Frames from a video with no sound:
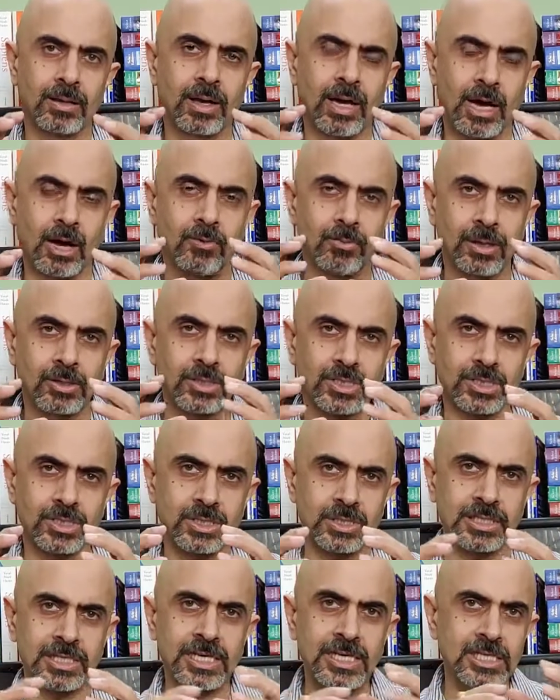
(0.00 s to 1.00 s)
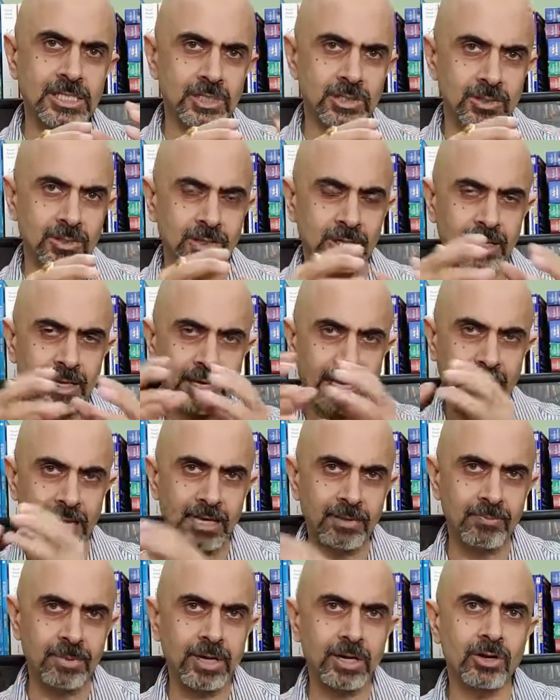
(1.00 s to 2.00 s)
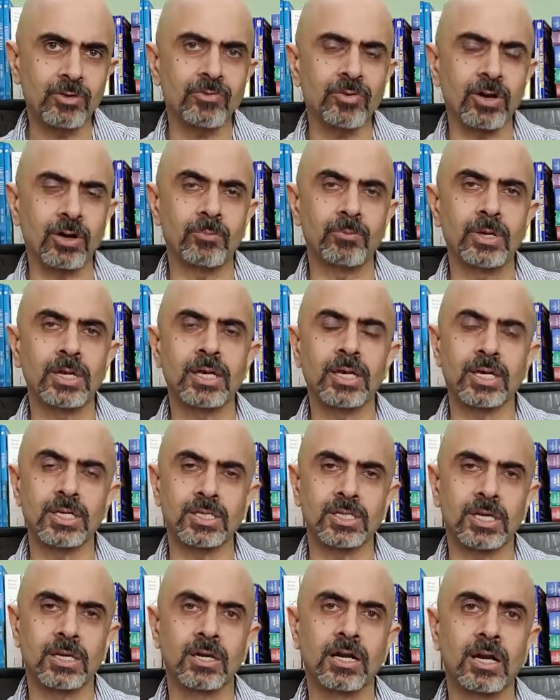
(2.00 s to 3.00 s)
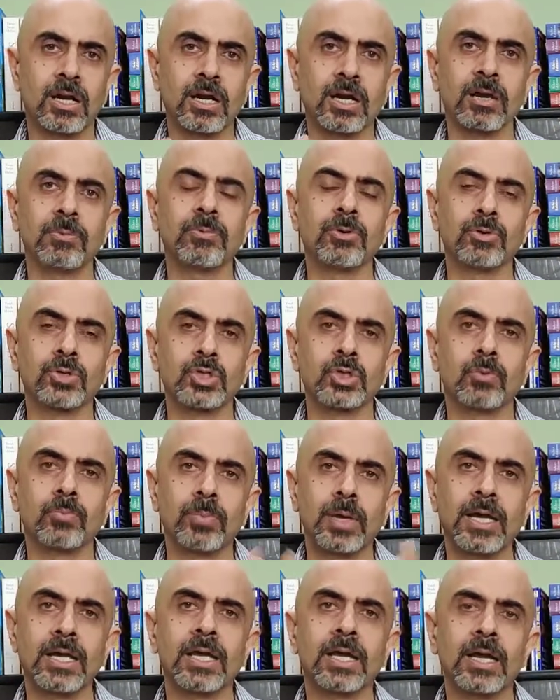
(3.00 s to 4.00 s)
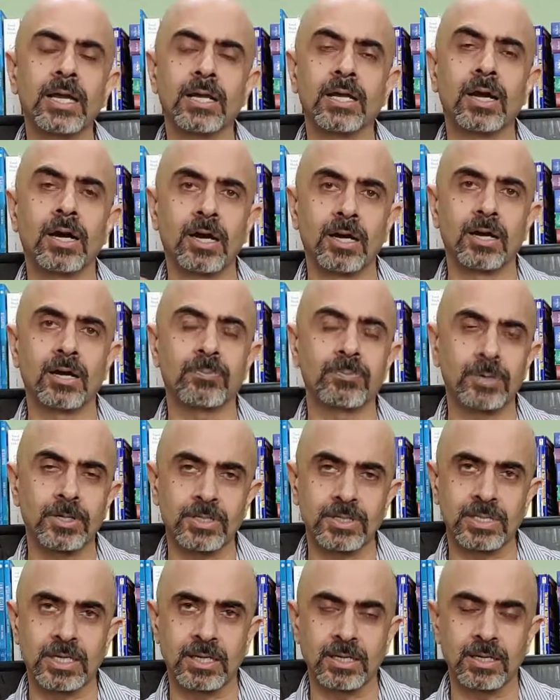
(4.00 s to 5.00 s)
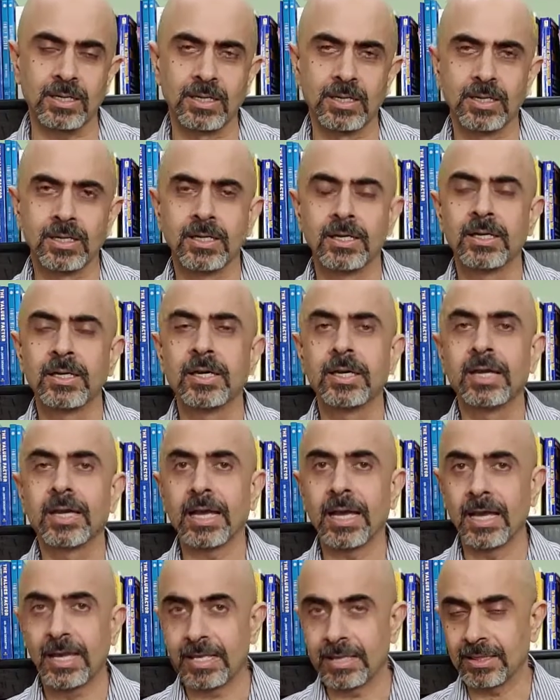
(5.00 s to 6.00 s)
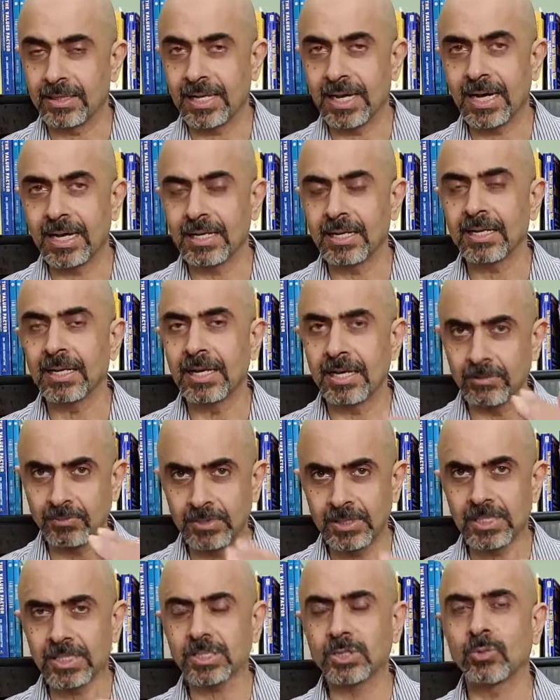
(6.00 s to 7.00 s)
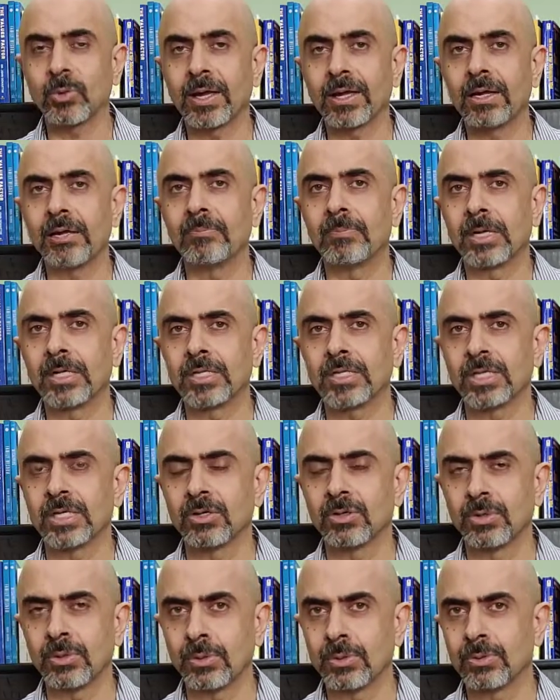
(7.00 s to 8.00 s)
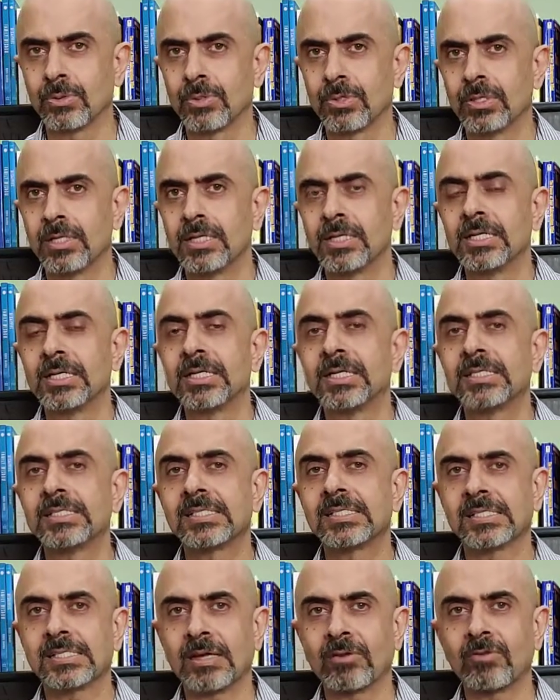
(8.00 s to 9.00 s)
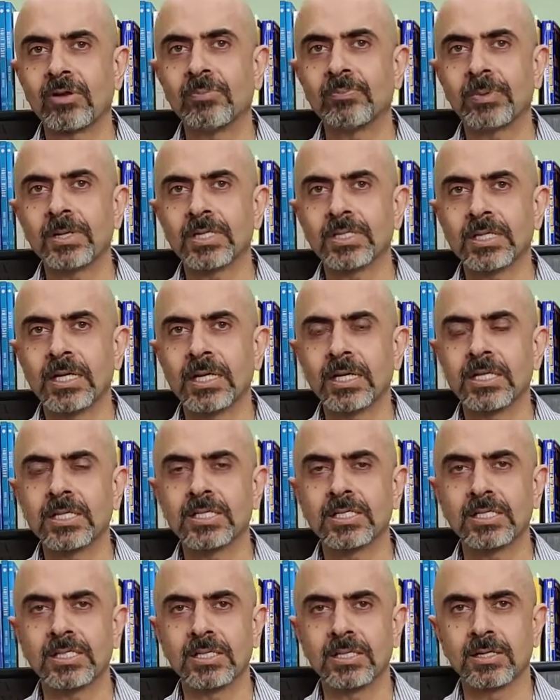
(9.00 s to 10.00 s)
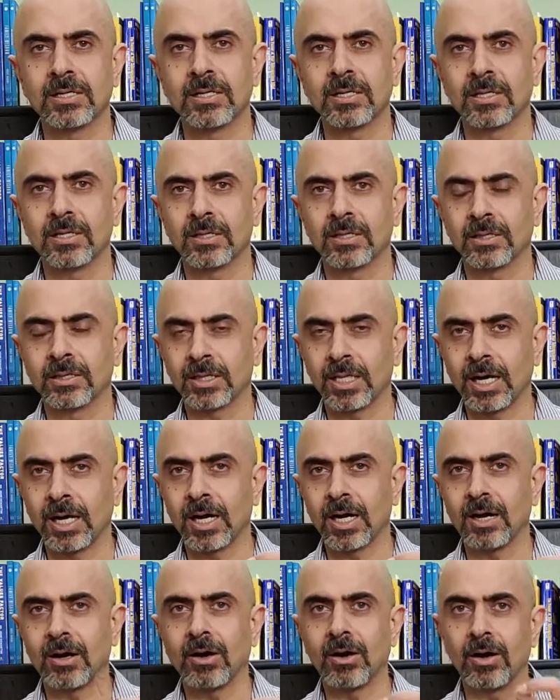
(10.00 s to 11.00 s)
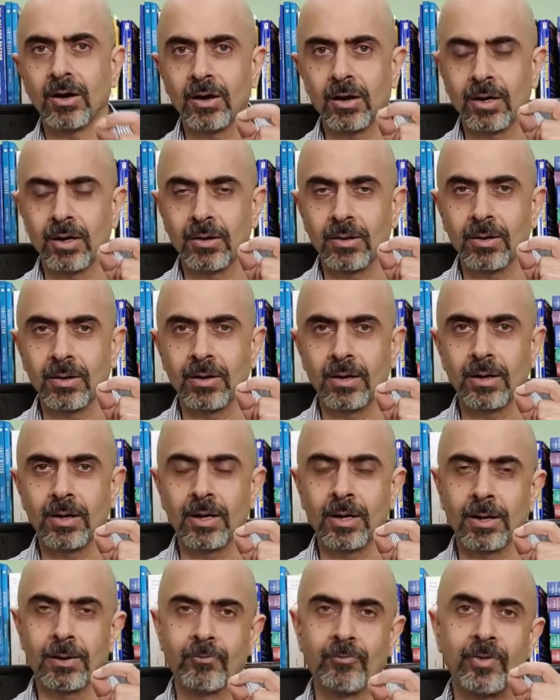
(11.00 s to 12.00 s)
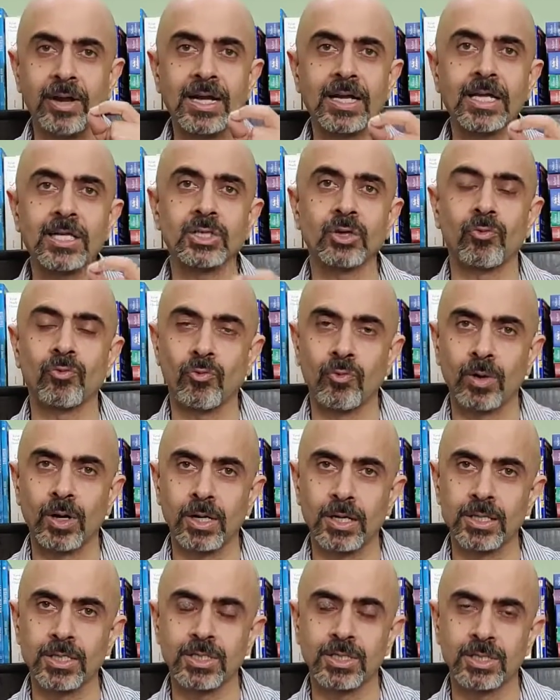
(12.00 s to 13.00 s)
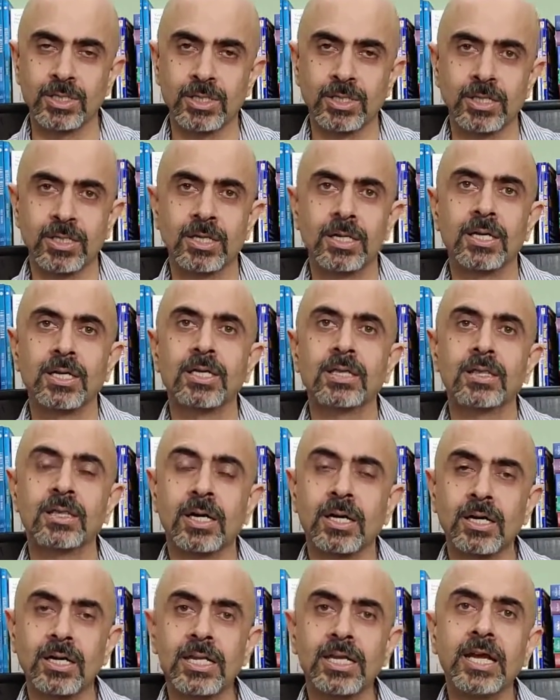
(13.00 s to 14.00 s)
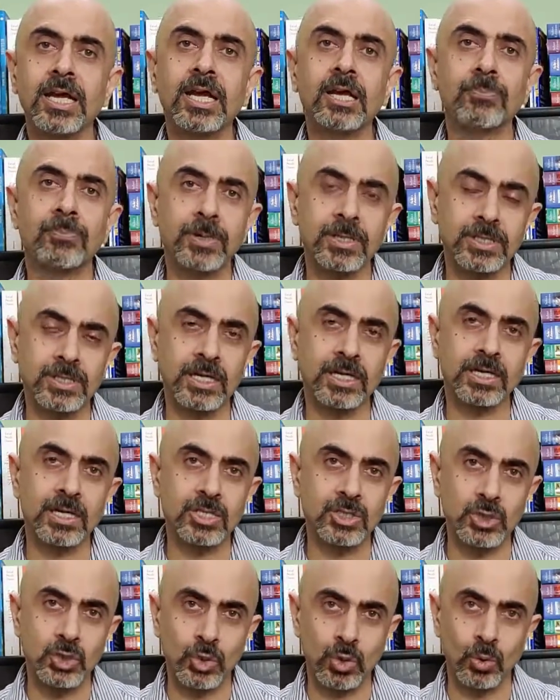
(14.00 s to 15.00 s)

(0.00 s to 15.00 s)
how much each element of communication contributes to making it 100%. In that, let me just quickly mention to you, 7% is the weightage of words, 38% is